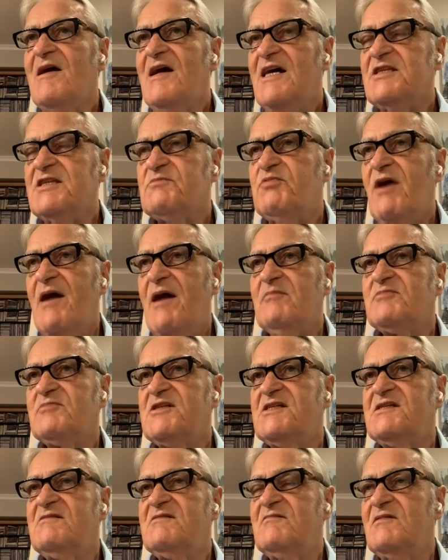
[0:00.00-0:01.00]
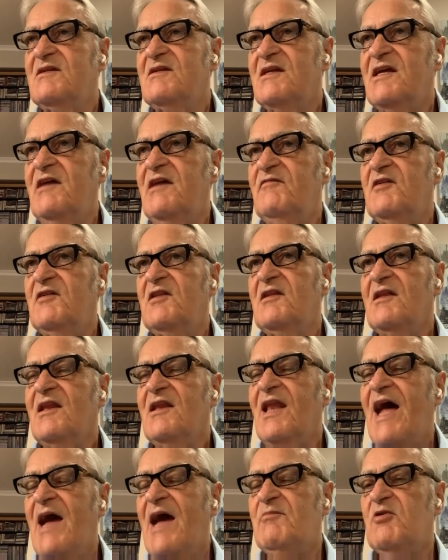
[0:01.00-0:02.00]
has perhaps given
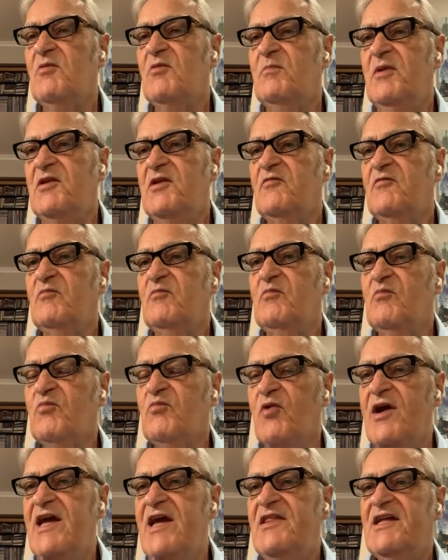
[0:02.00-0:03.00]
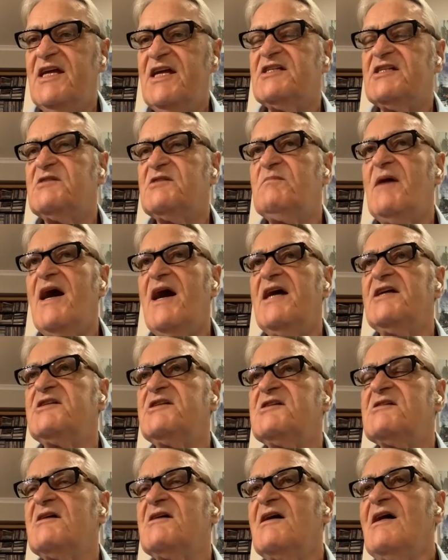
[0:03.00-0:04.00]
Labor a bit of breathing
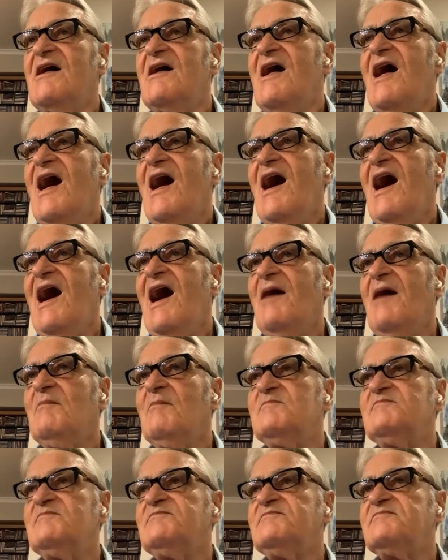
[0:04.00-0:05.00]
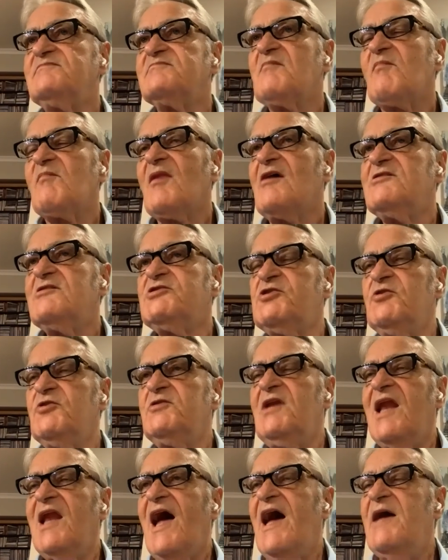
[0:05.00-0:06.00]
space. Um,
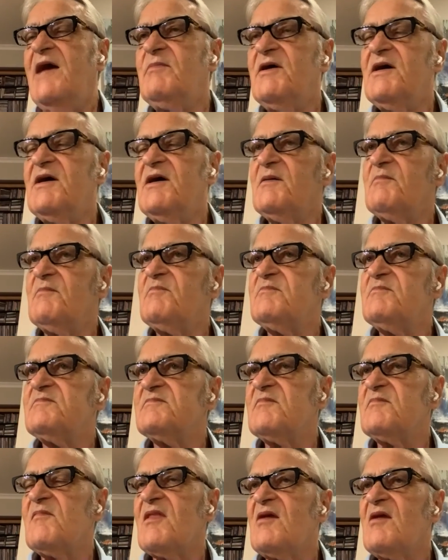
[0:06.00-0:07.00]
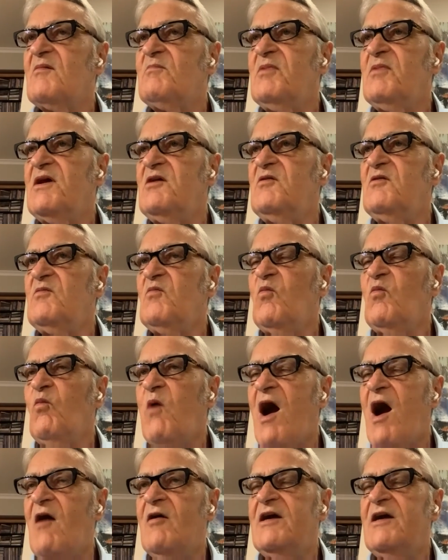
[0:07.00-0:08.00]
should Labor be
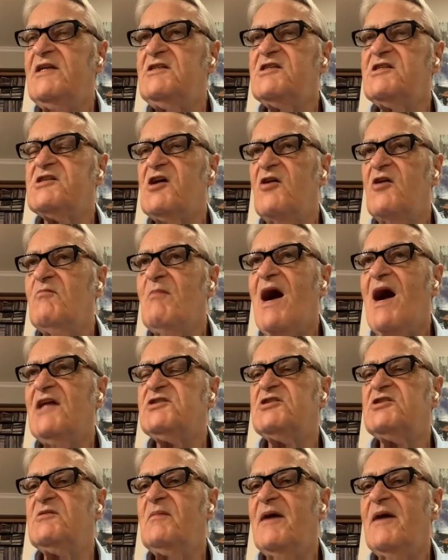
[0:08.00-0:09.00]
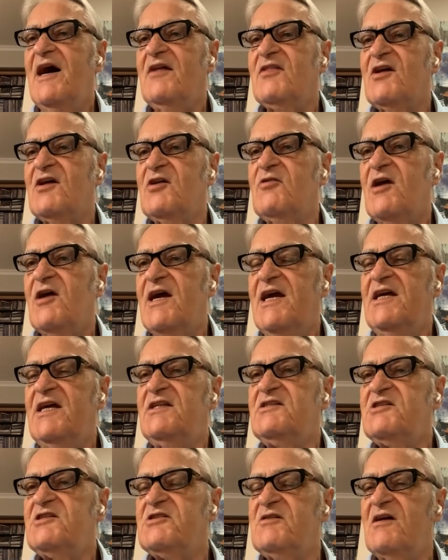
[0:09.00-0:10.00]
worried so much about the
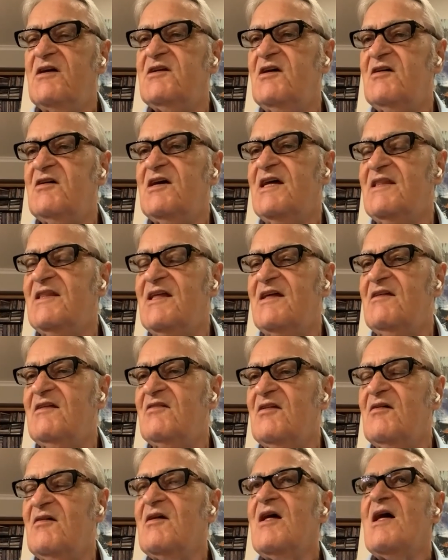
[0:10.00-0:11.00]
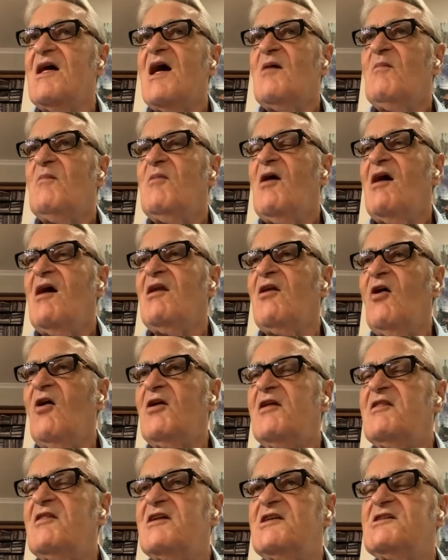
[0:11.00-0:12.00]
Greens? You know, the, the, a
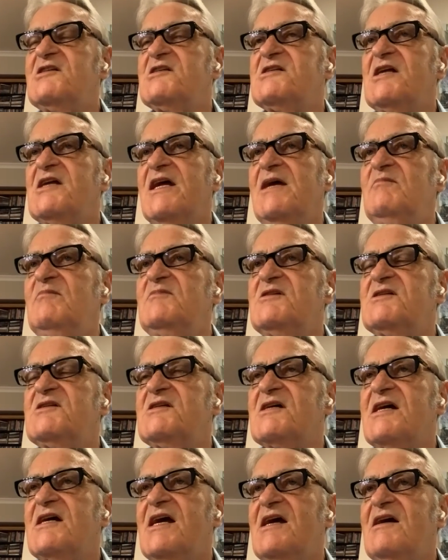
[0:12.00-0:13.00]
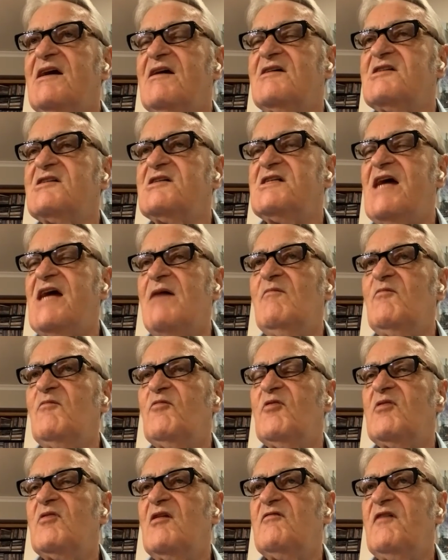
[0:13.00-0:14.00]
lot of this seems to stem
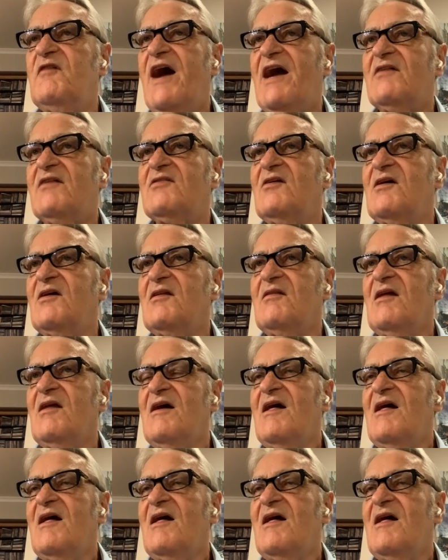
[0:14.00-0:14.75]
from the fact that